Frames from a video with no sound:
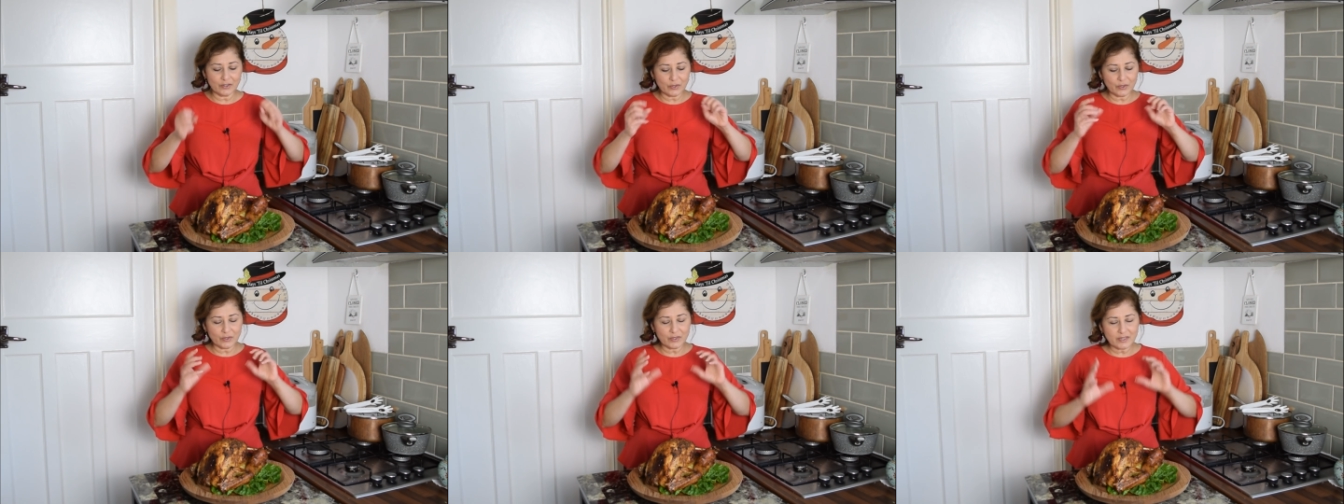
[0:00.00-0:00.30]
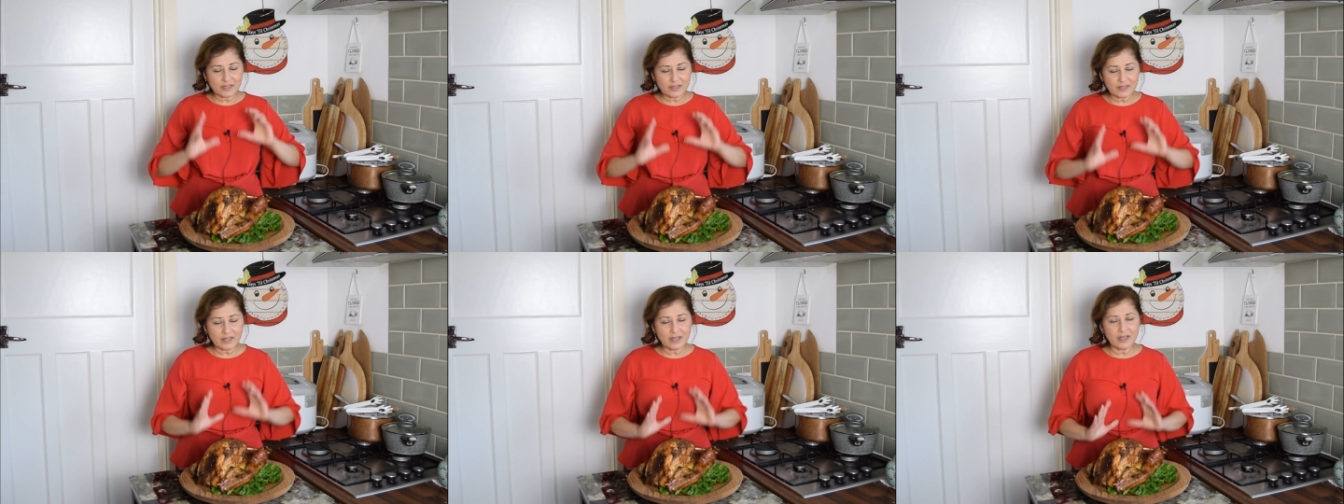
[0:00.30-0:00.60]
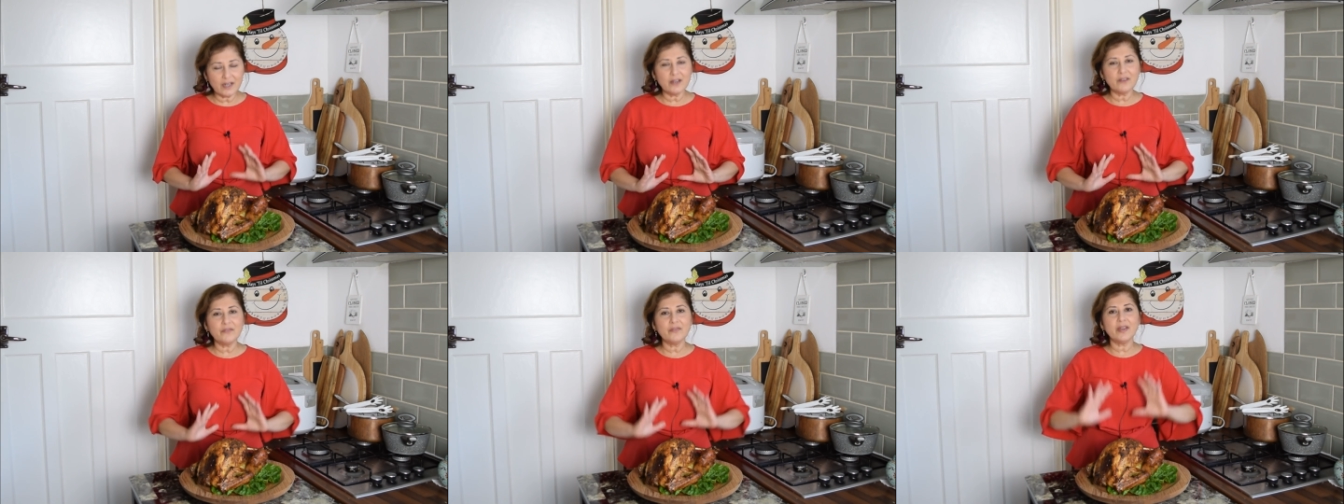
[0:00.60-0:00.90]
So
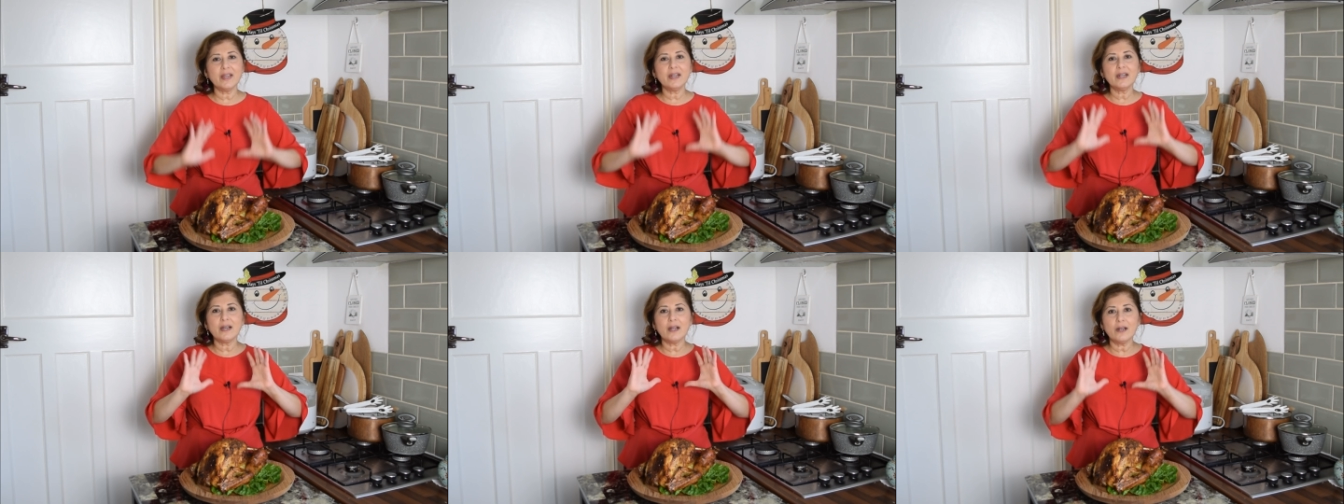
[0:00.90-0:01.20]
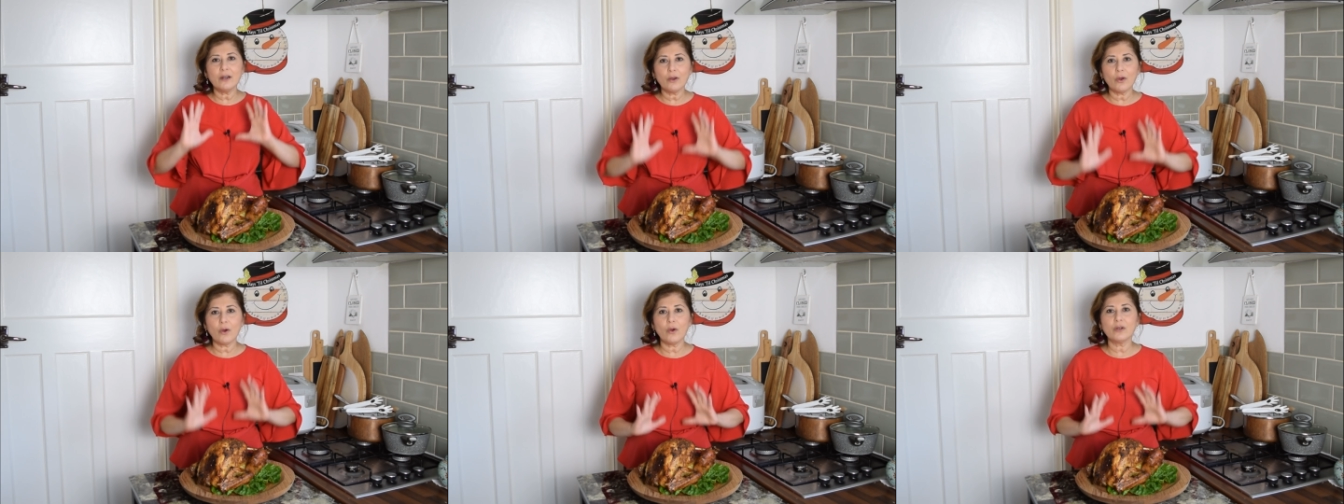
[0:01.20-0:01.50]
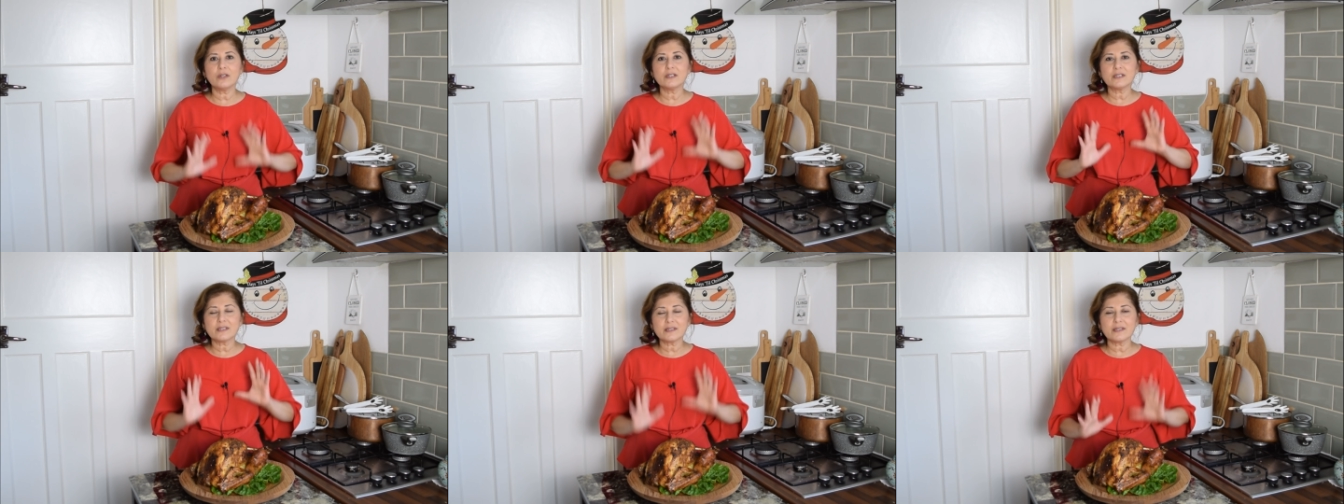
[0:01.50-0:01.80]
serve it
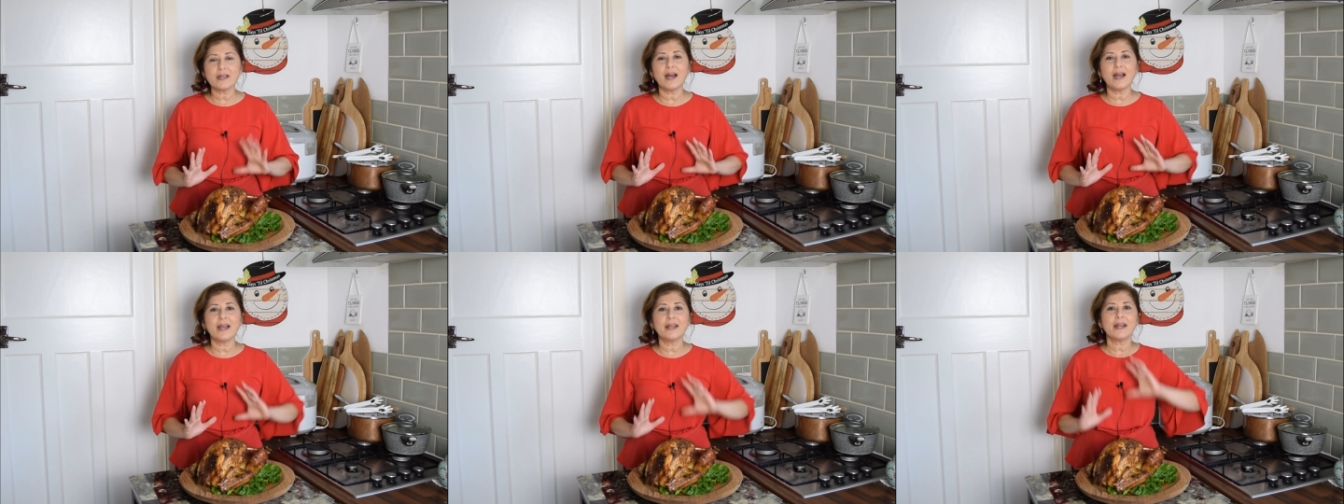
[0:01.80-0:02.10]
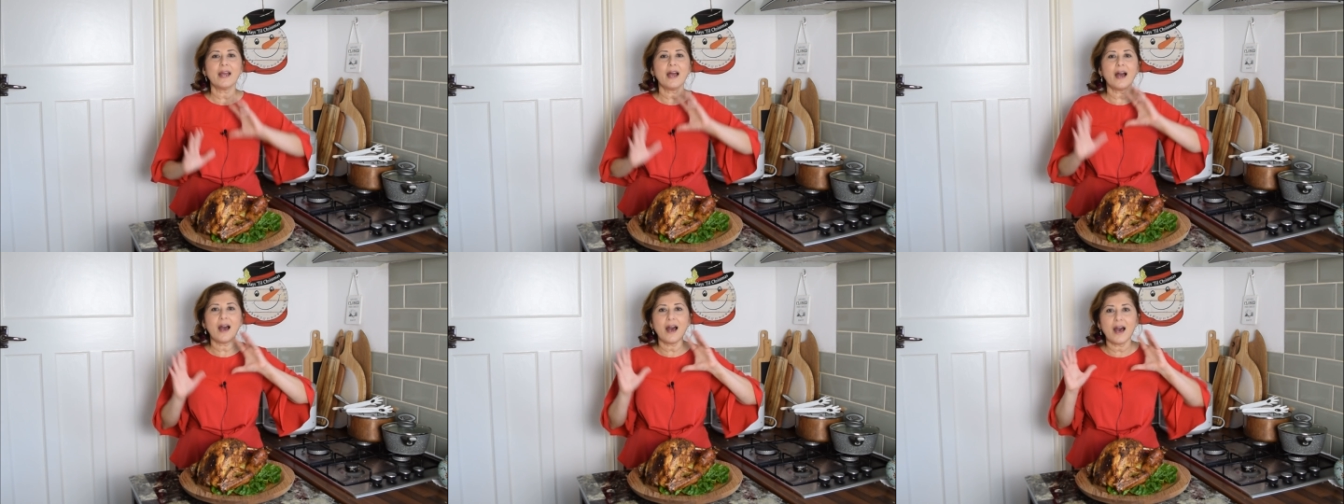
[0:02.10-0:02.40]
alongside